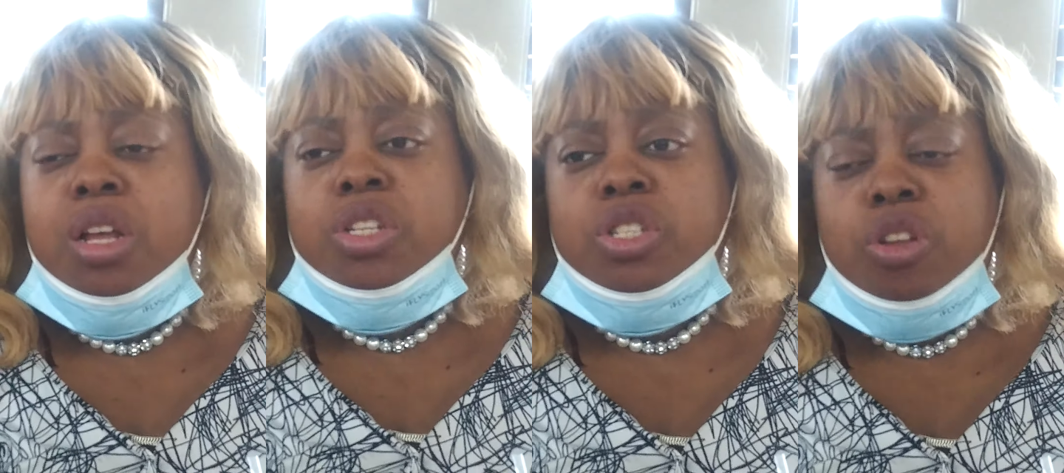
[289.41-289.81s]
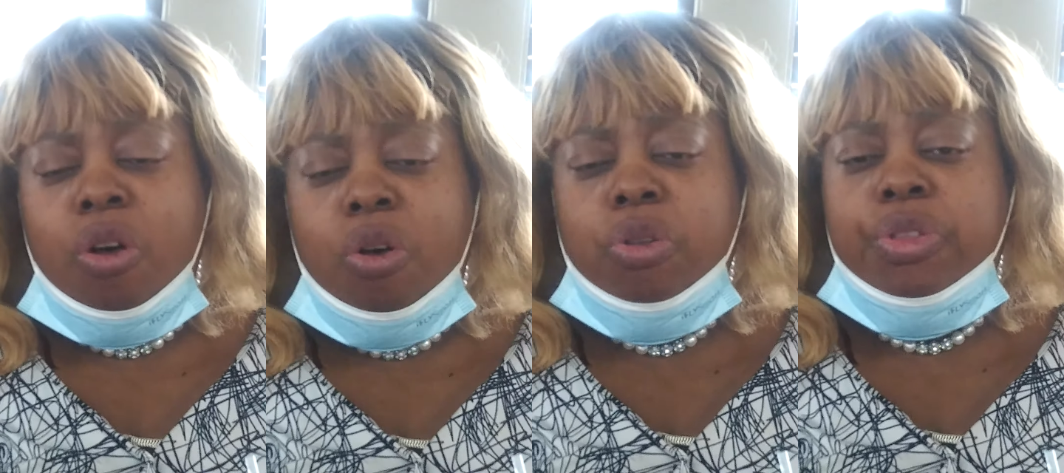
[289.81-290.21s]

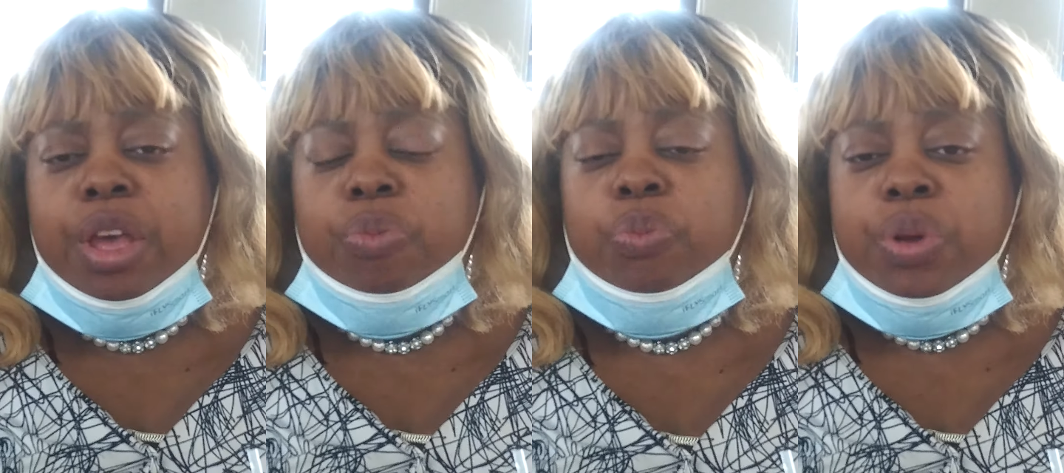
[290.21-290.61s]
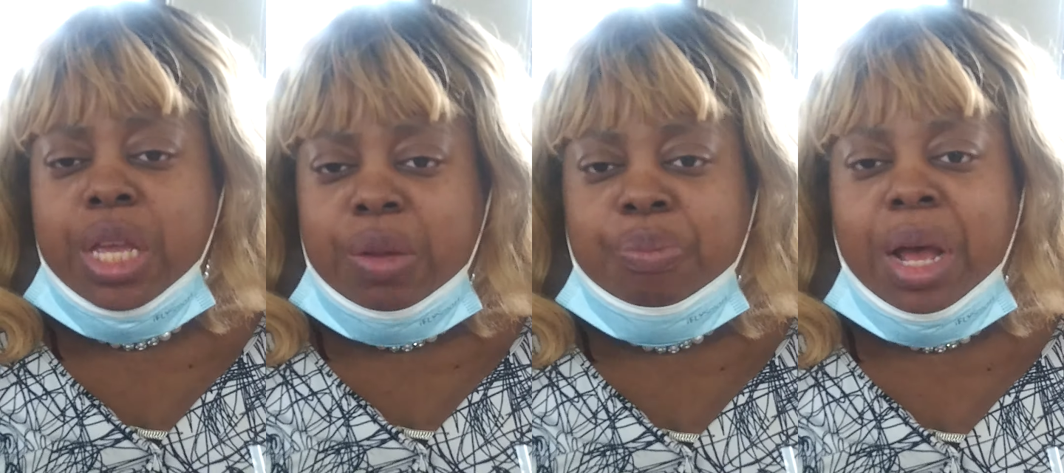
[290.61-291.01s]
so that
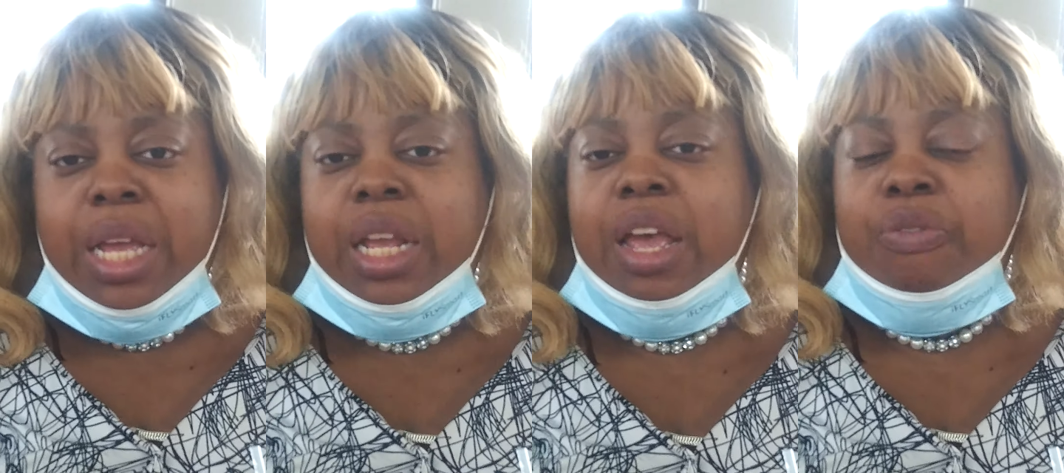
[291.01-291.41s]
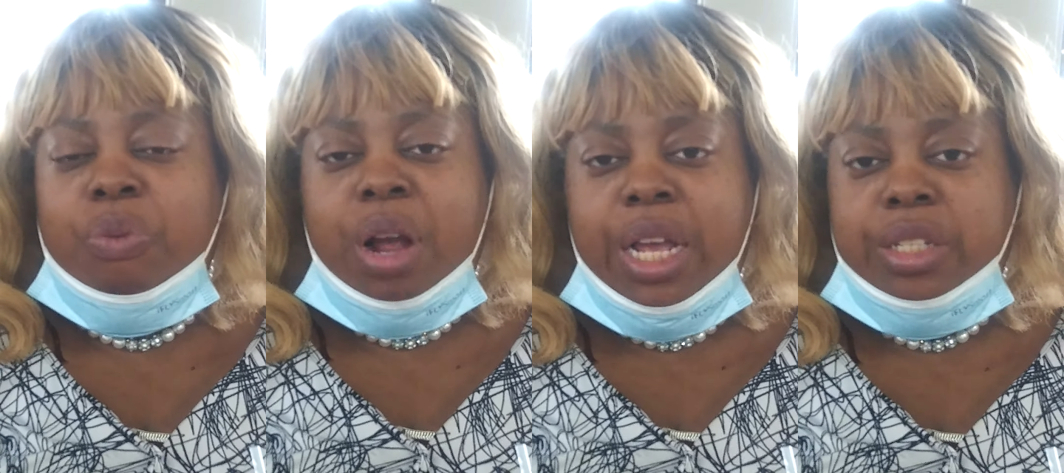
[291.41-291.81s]
we might have
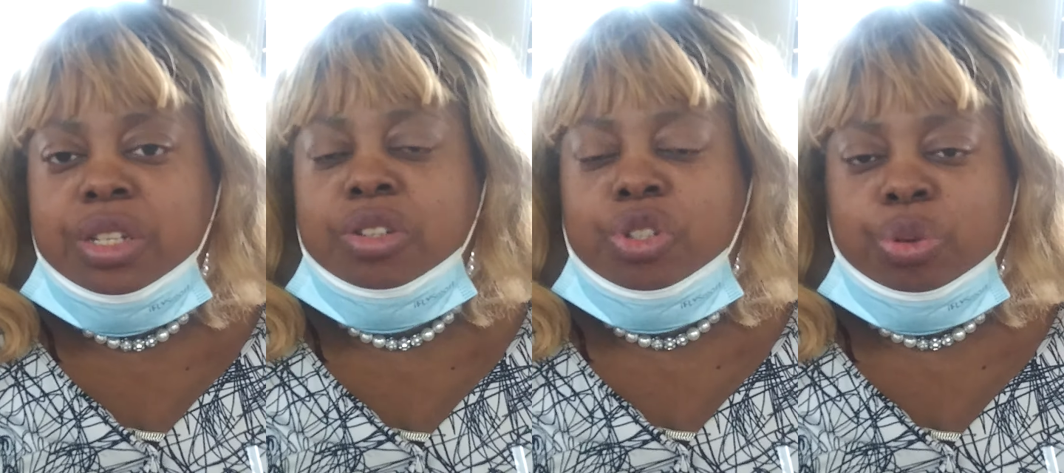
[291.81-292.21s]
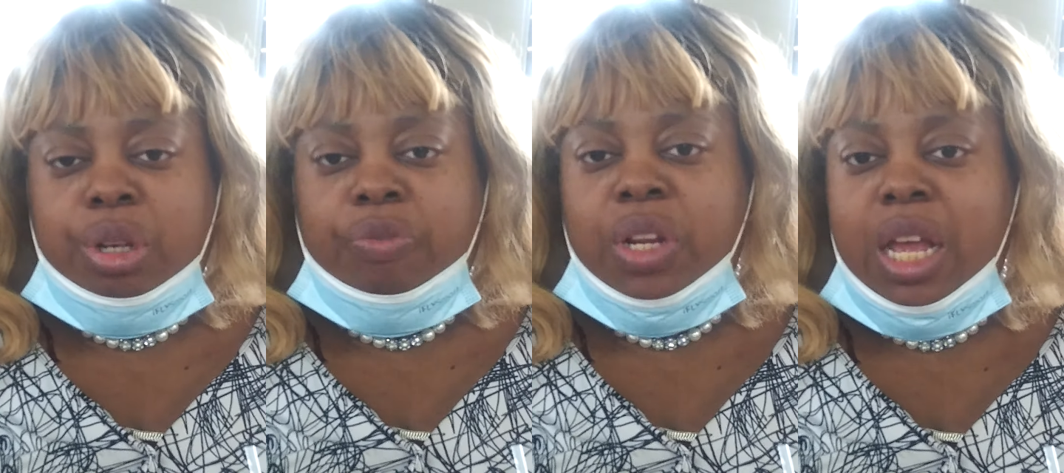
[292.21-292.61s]
right to the
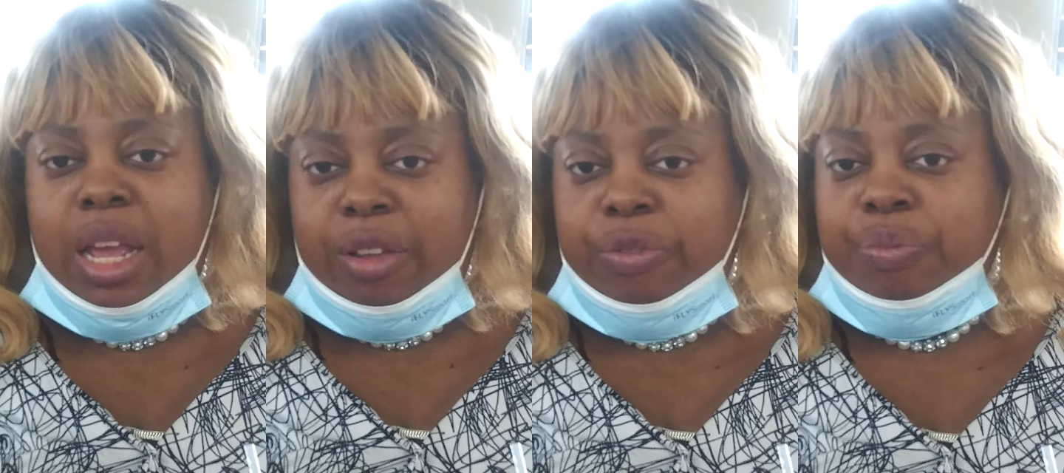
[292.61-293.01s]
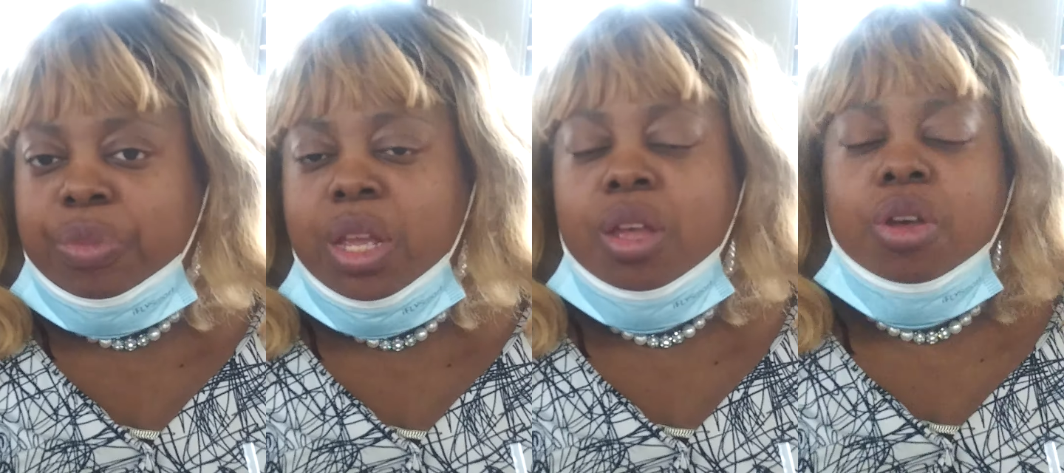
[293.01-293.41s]
tree of
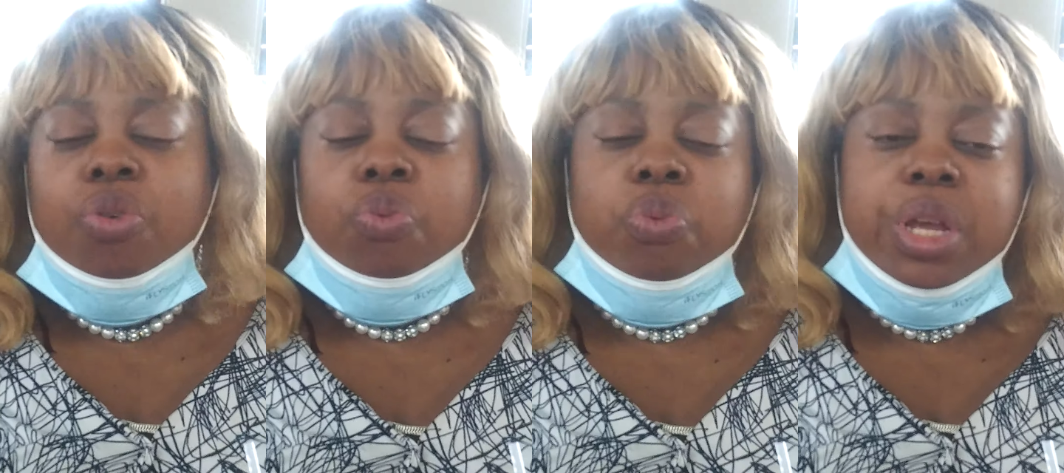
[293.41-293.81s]
life.